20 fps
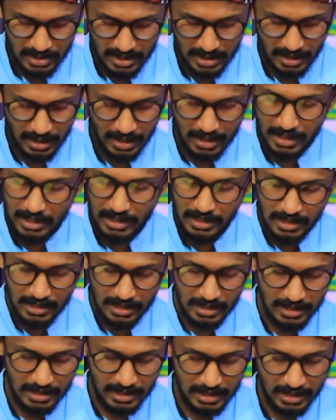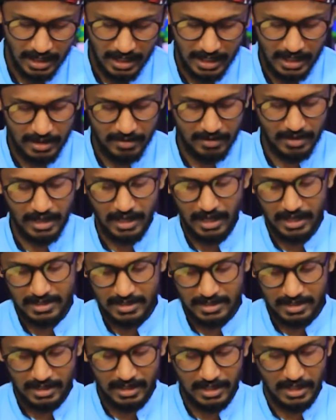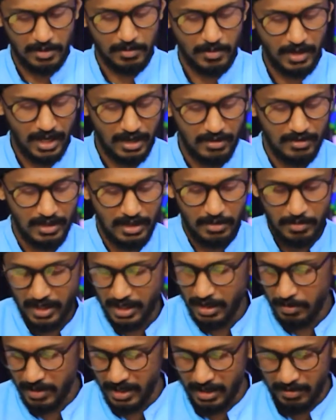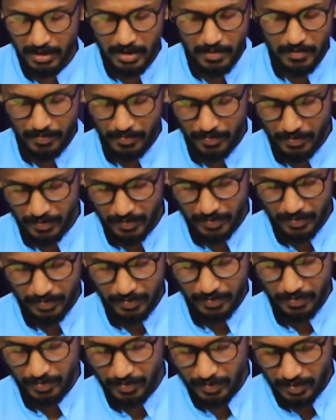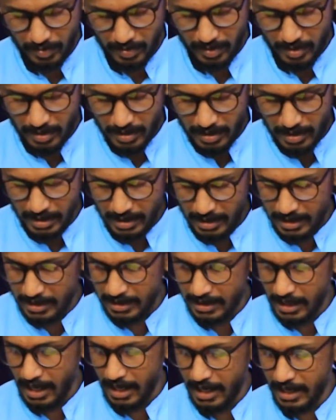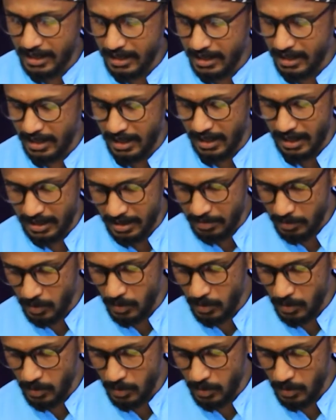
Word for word: with whatever the crafts that you know so uh, you can do all those things when